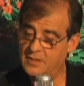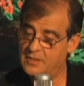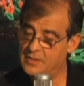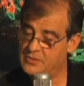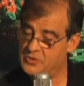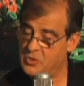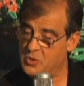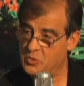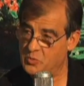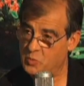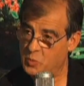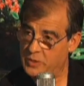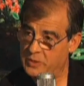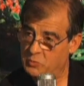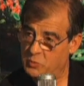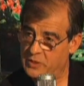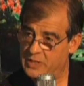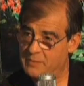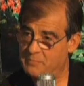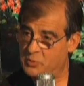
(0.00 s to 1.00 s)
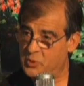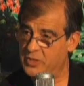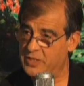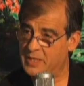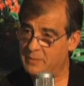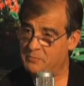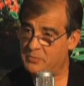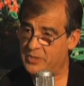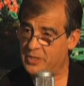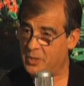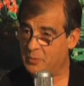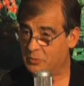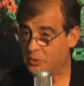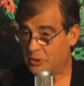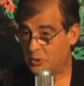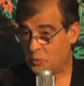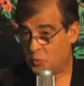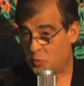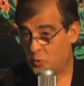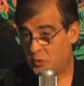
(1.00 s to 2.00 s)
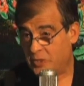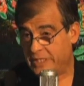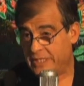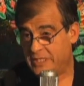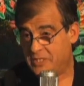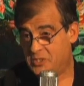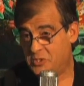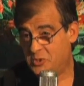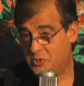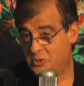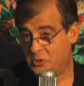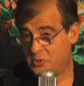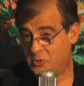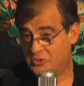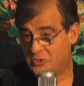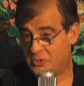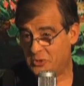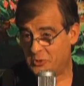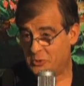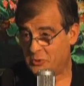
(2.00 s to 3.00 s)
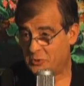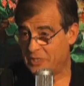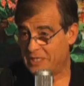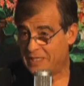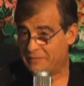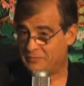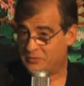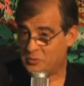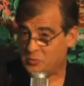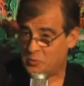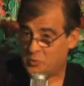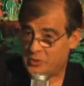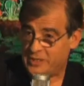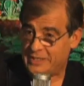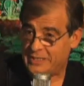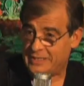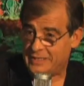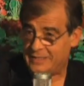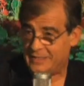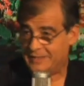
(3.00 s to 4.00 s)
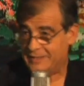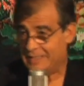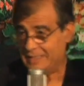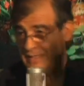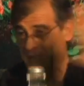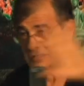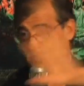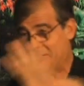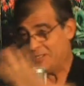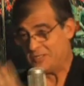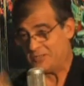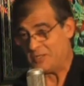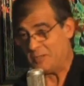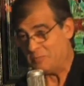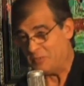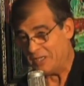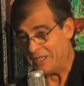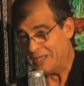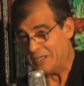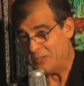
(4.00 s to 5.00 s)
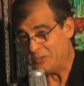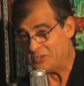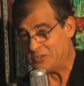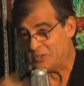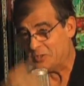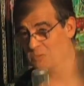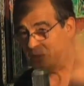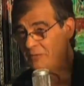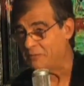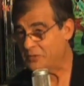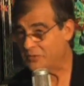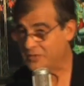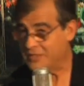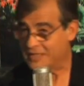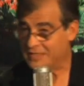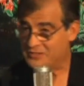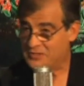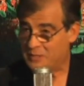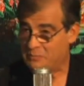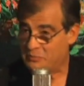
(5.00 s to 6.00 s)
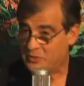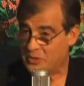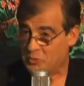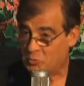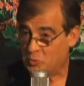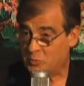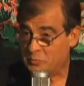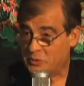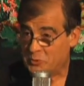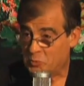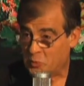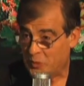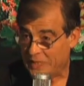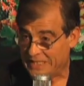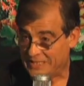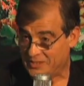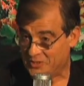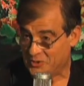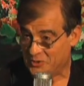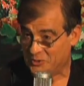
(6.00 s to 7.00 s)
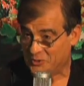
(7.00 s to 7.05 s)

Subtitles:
So what I'm putting up there, I'm going to read to you, so you don't have to read and then listen to something else. So everything that's up there will be read to